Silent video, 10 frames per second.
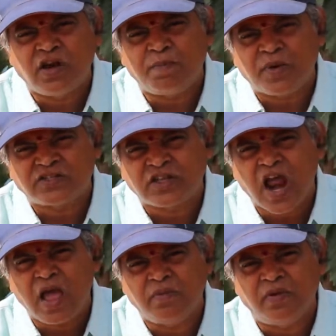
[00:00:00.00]

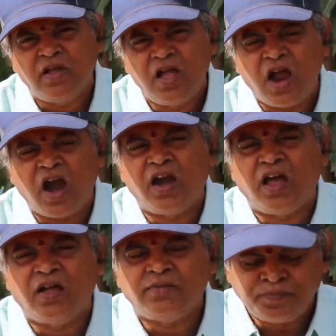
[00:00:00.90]
prescribe and
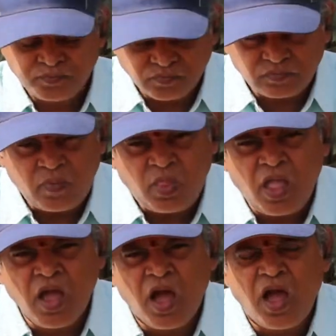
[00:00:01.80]

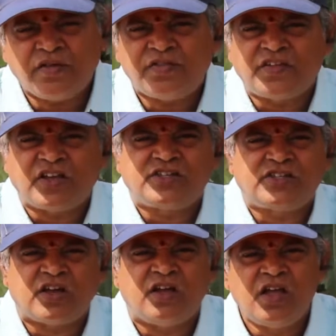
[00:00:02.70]

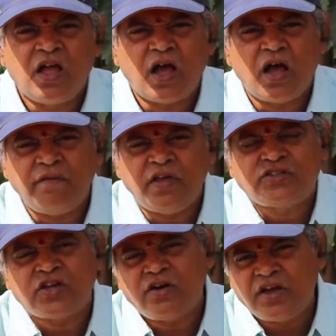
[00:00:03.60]
suggest
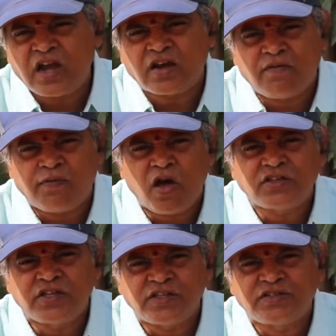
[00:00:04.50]
which dental
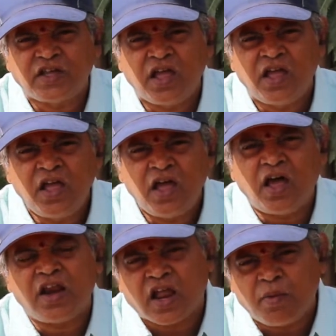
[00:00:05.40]
floss is
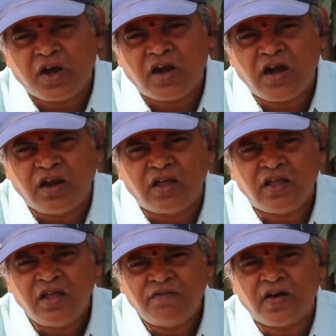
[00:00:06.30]

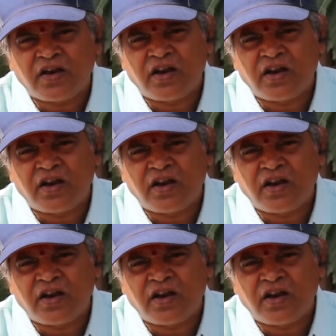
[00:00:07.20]
recommended for